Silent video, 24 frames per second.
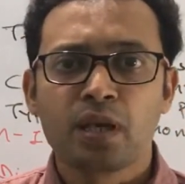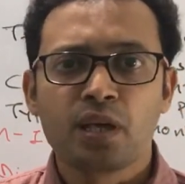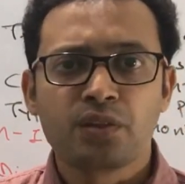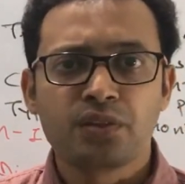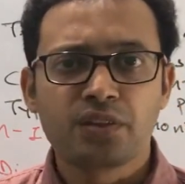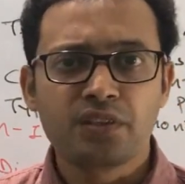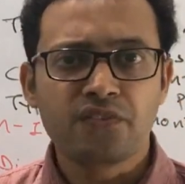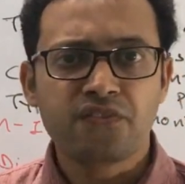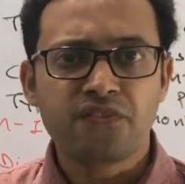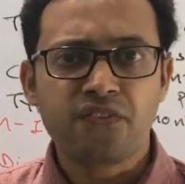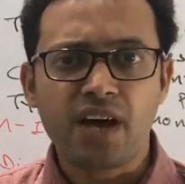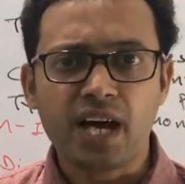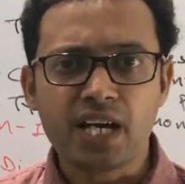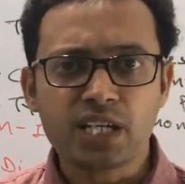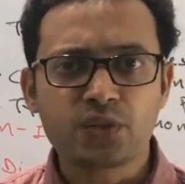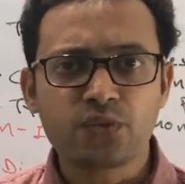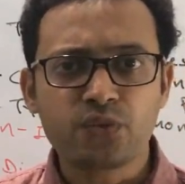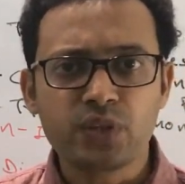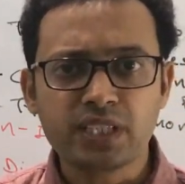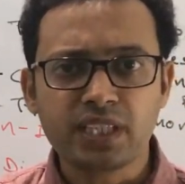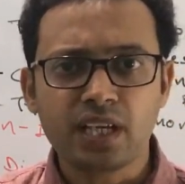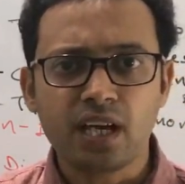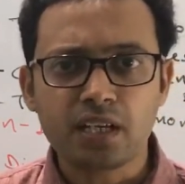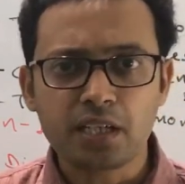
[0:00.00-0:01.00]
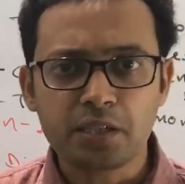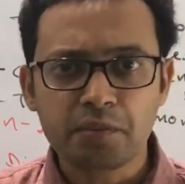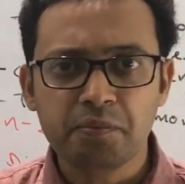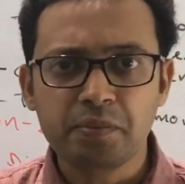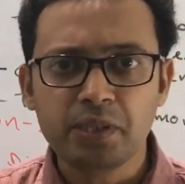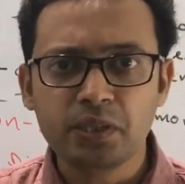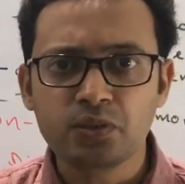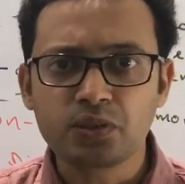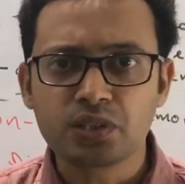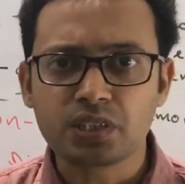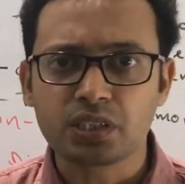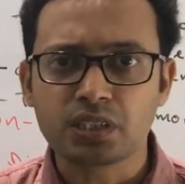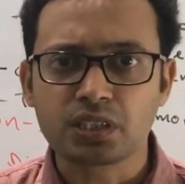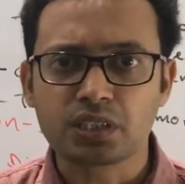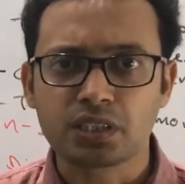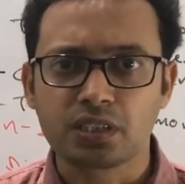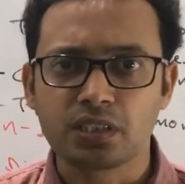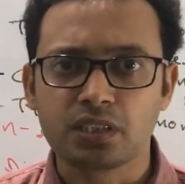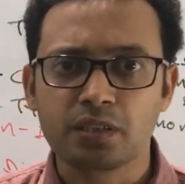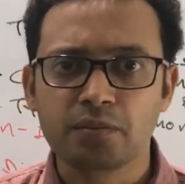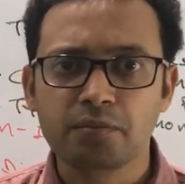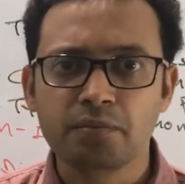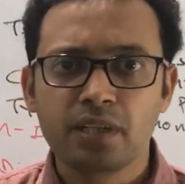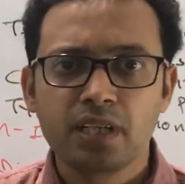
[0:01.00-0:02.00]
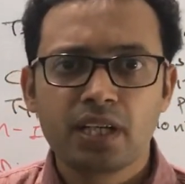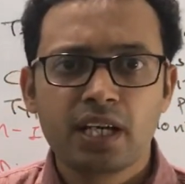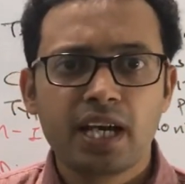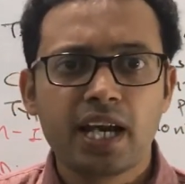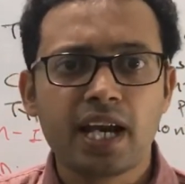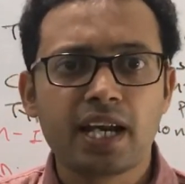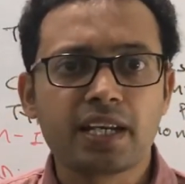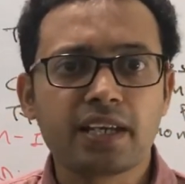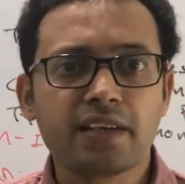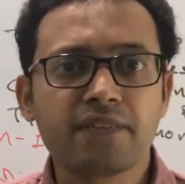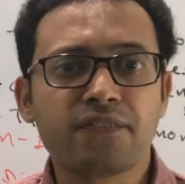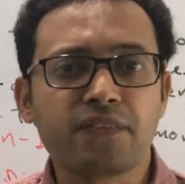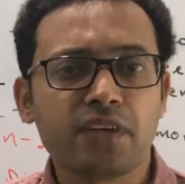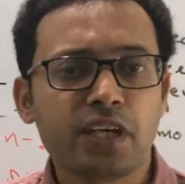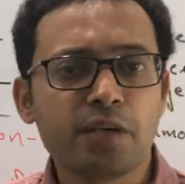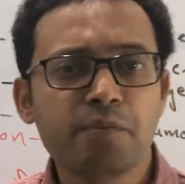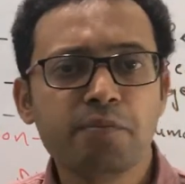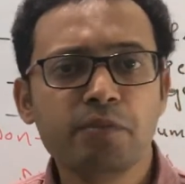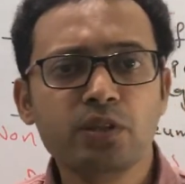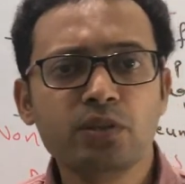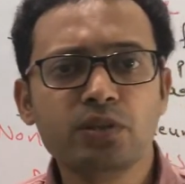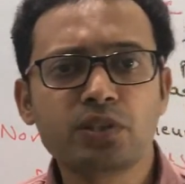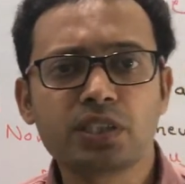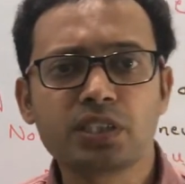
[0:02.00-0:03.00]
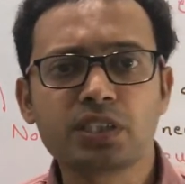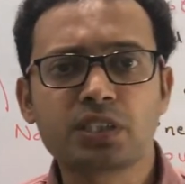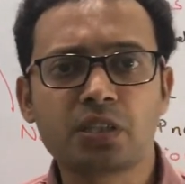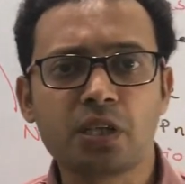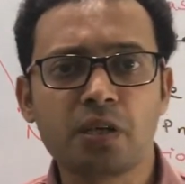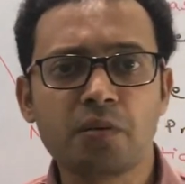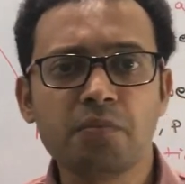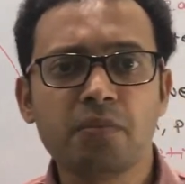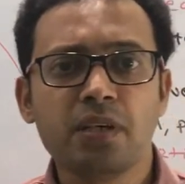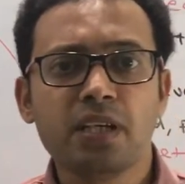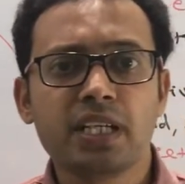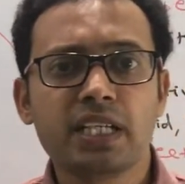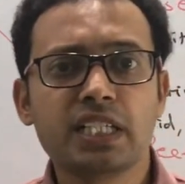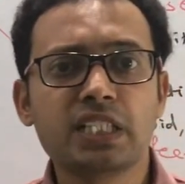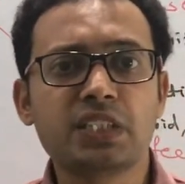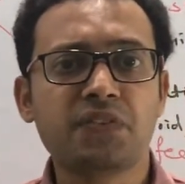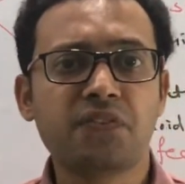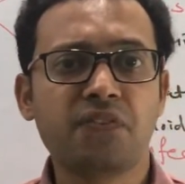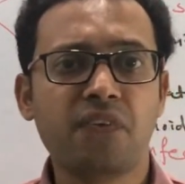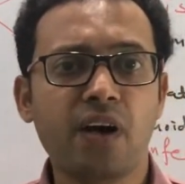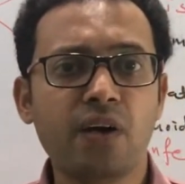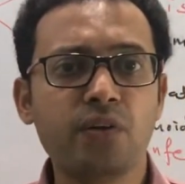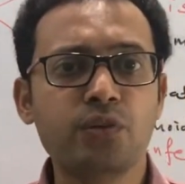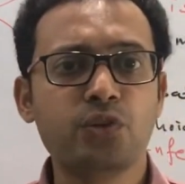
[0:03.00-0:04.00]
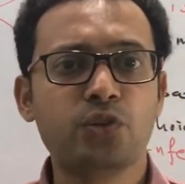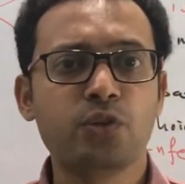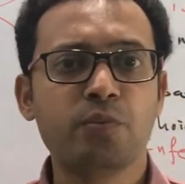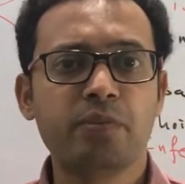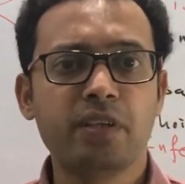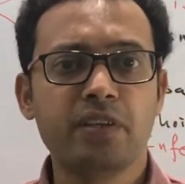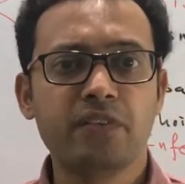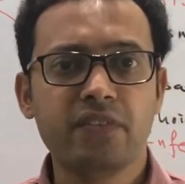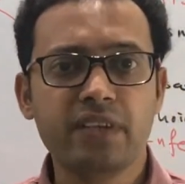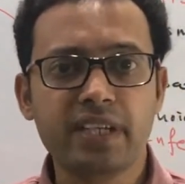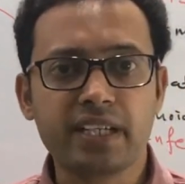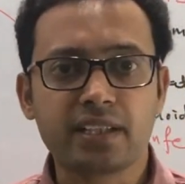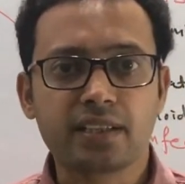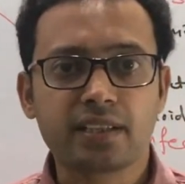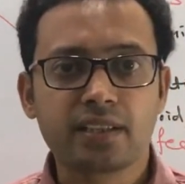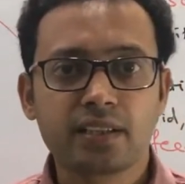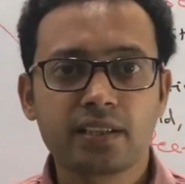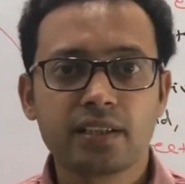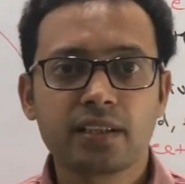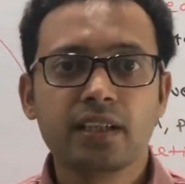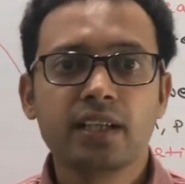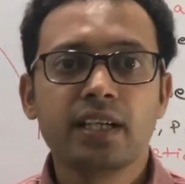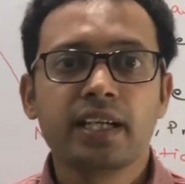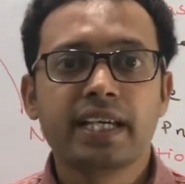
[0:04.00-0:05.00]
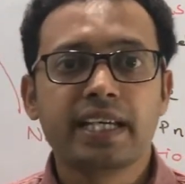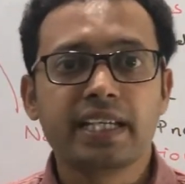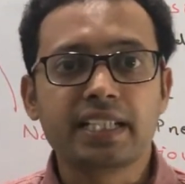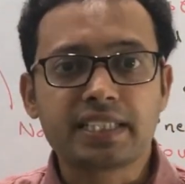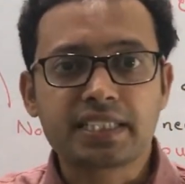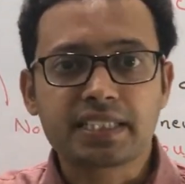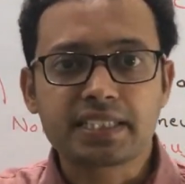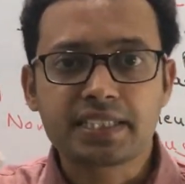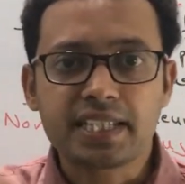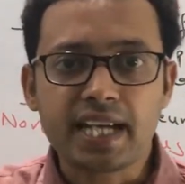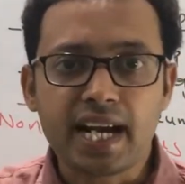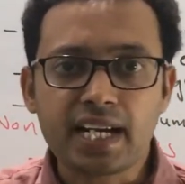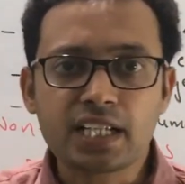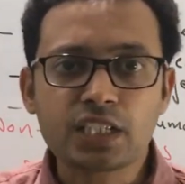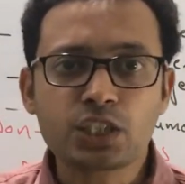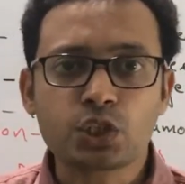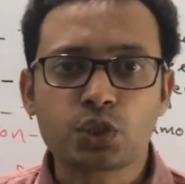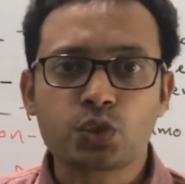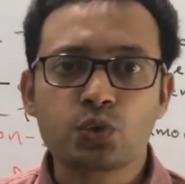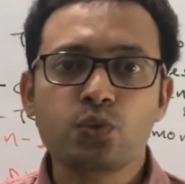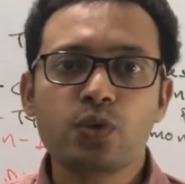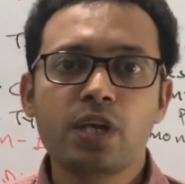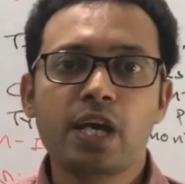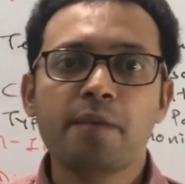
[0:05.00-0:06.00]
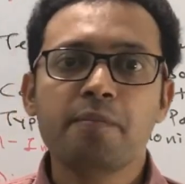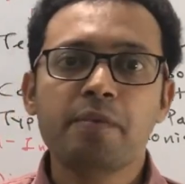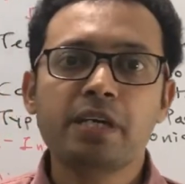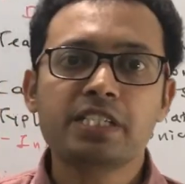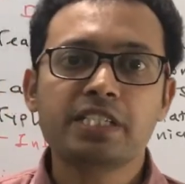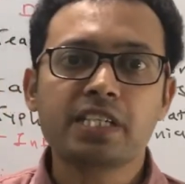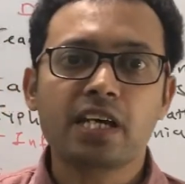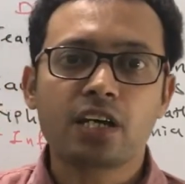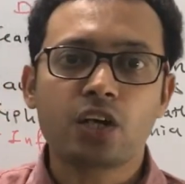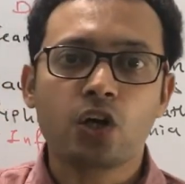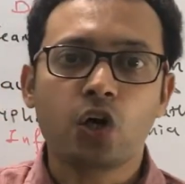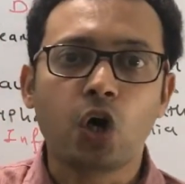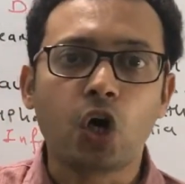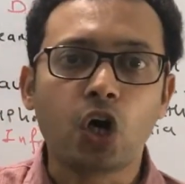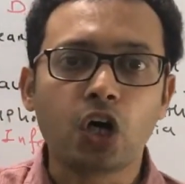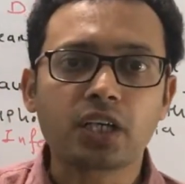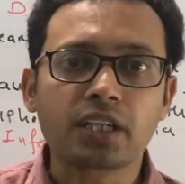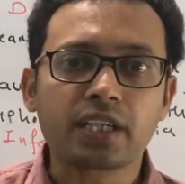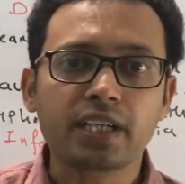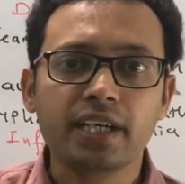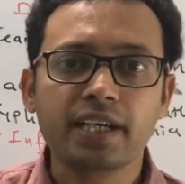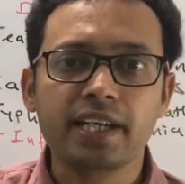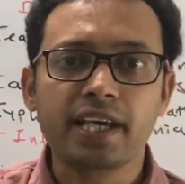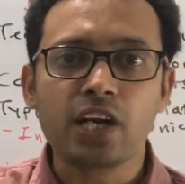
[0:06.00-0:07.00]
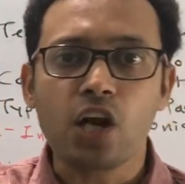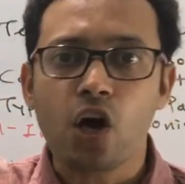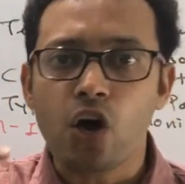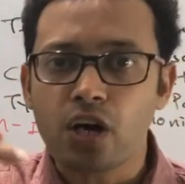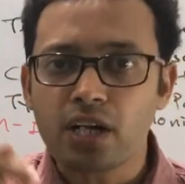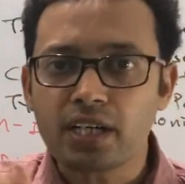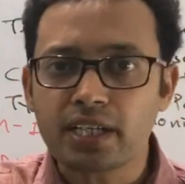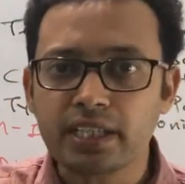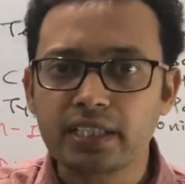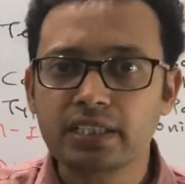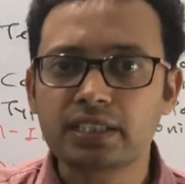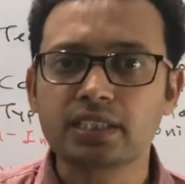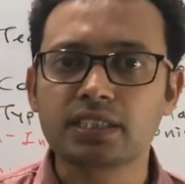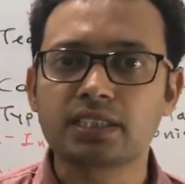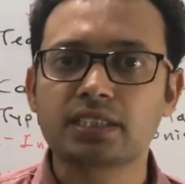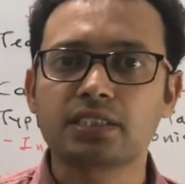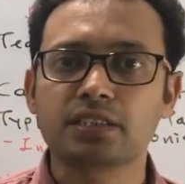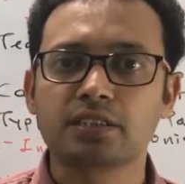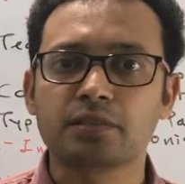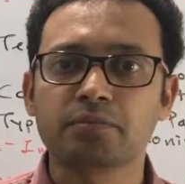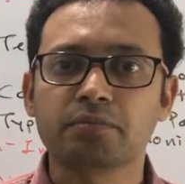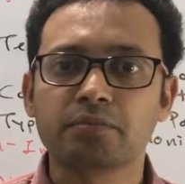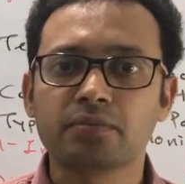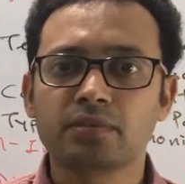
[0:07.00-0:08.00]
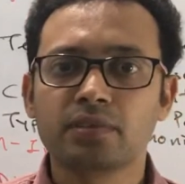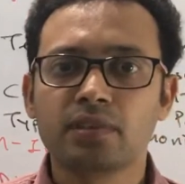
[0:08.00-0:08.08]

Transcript: They fight with our immune system, and if immune system is found to be weak, it starts to damage our organ and organ system.